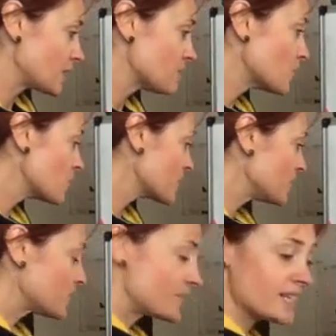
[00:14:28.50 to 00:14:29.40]
The more
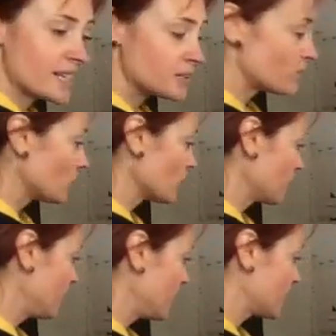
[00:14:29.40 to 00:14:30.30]
you just dig into all
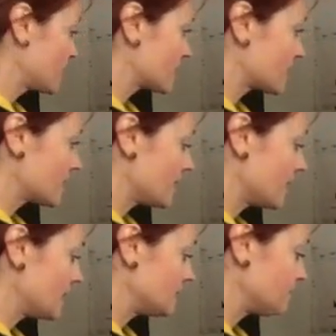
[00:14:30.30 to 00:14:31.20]
of this.
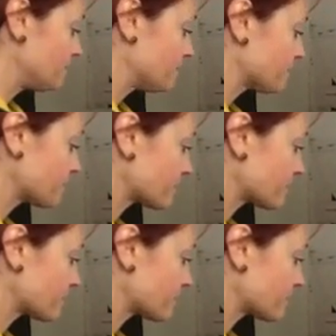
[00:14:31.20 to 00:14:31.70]
So